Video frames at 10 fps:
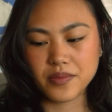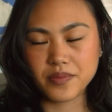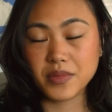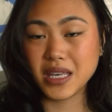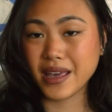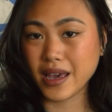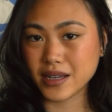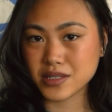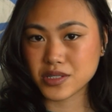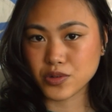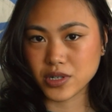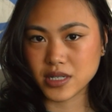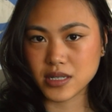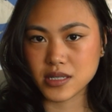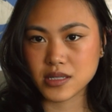me hand
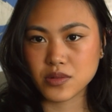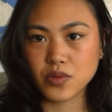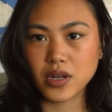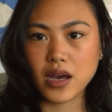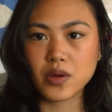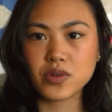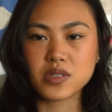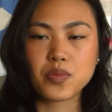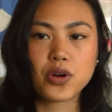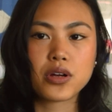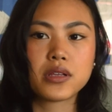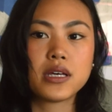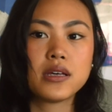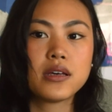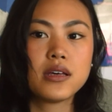soreness when I was
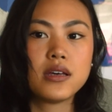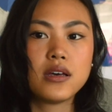purling.